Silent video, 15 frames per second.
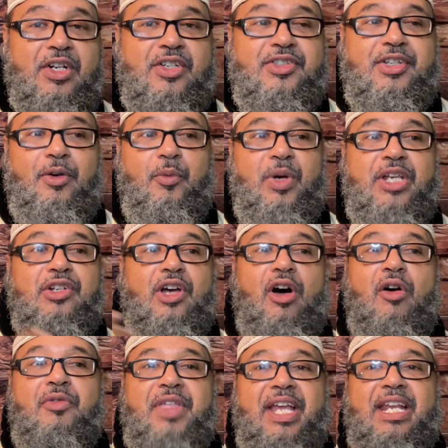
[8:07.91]
So we
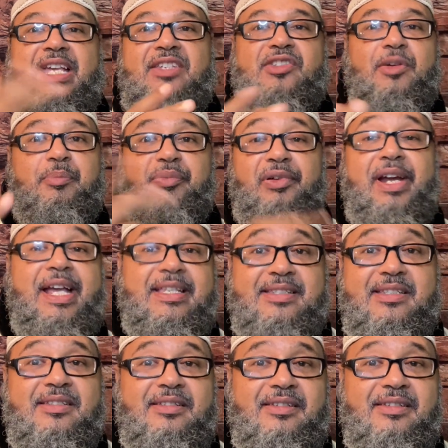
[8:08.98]
know that he's a prince.